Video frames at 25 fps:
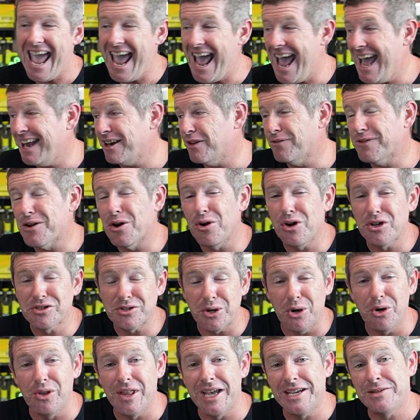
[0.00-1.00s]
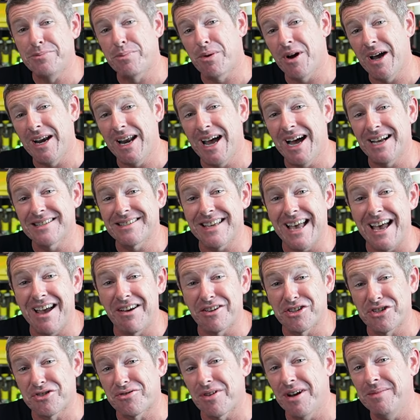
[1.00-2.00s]
And of course, all these products are
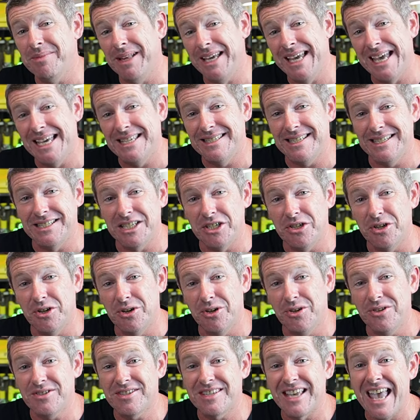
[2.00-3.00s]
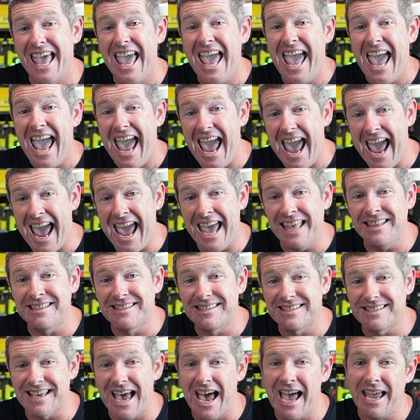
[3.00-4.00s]
extremely easy to use and
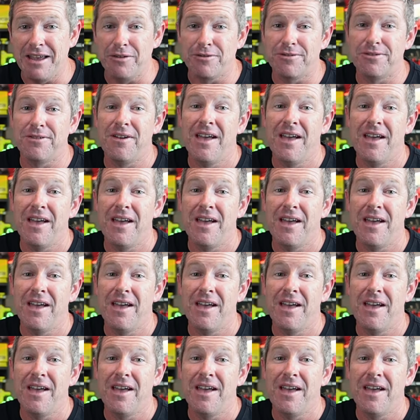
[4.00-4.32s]
safe.